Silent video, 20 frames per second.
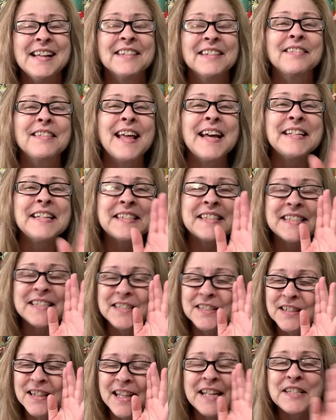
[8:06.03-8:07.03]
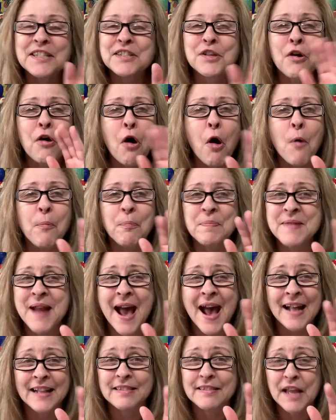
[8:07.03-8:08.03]
let's let's hope
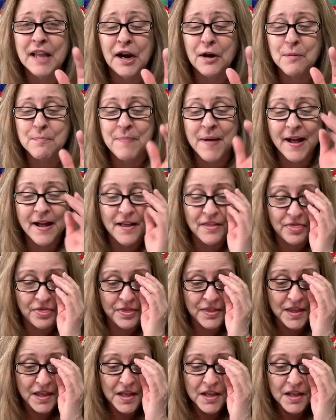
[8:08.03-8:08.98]
not there, Beth.